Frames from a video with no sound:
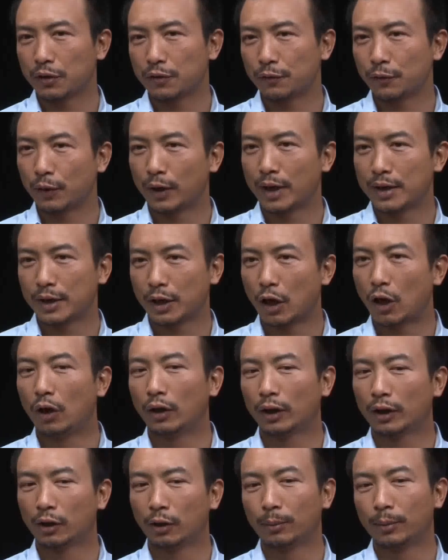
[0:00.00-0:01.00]
focusing
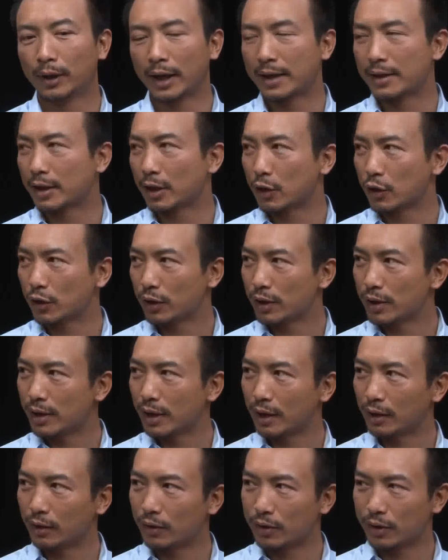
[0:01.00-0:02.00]
on globalizations,
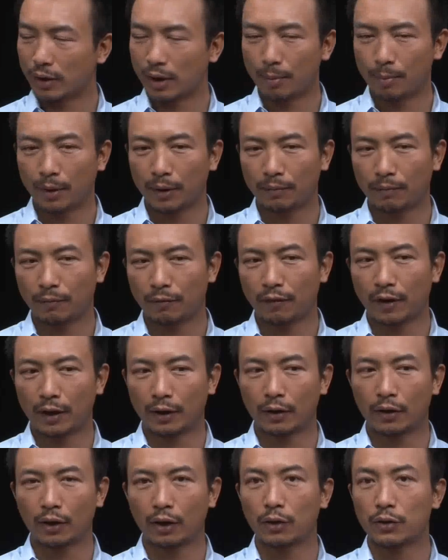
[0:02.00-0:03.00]
and also I've been
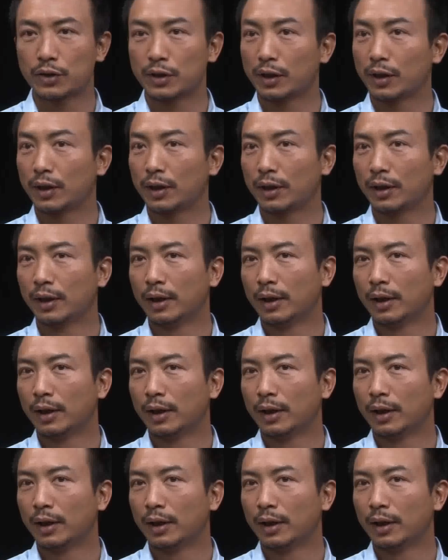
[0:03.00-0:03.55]
very closely